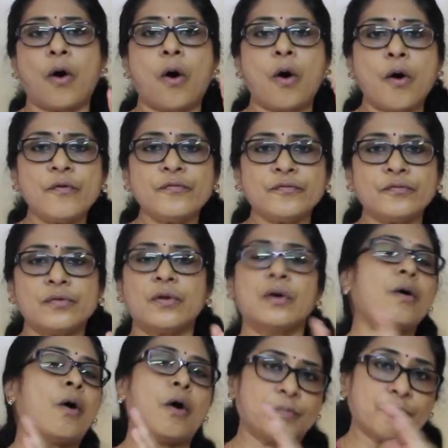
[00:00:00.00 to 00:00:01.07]
of
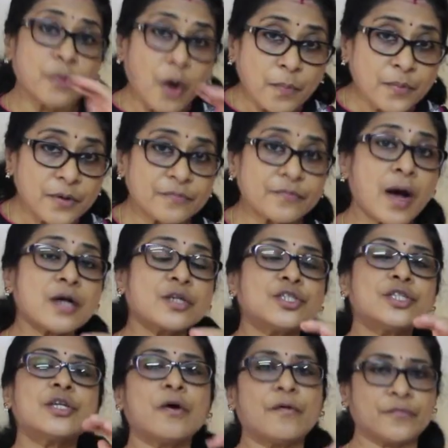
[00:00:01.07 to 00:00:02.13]
or proper
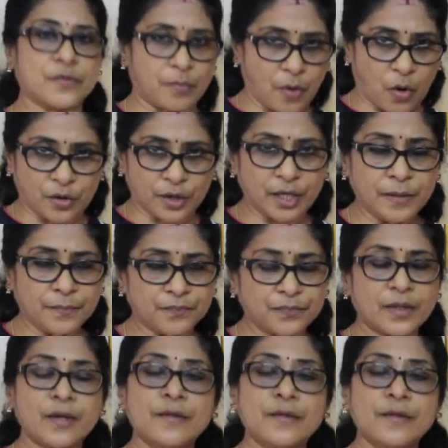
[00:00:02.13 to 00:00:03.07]
functioning of your body